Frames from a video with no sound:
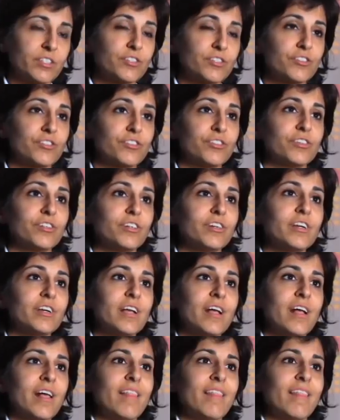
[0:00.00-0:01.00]
ensure
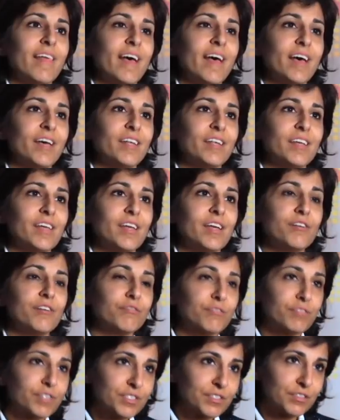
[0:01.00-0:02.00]
that
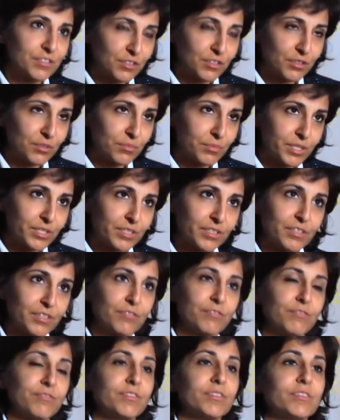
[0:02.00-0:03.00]
every single
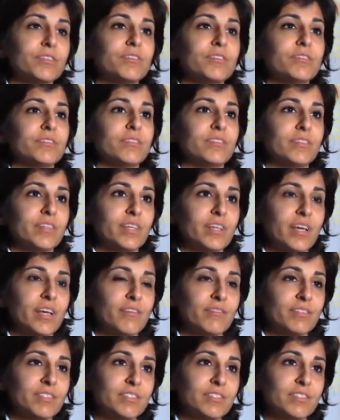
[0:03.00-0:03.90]
American feels that they have a